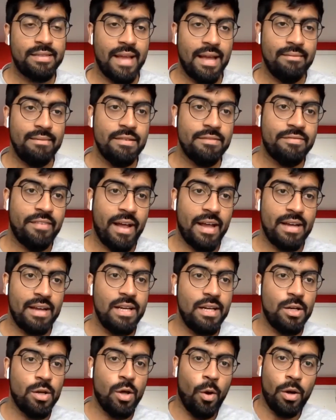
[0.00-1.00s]
and then we
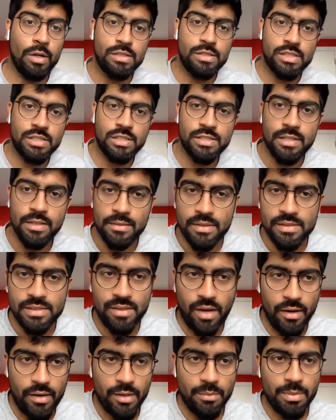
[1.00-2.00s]
finally launched
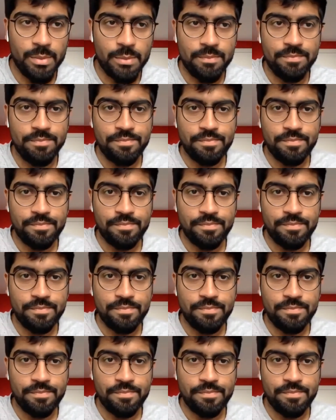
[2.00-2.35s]
the startup.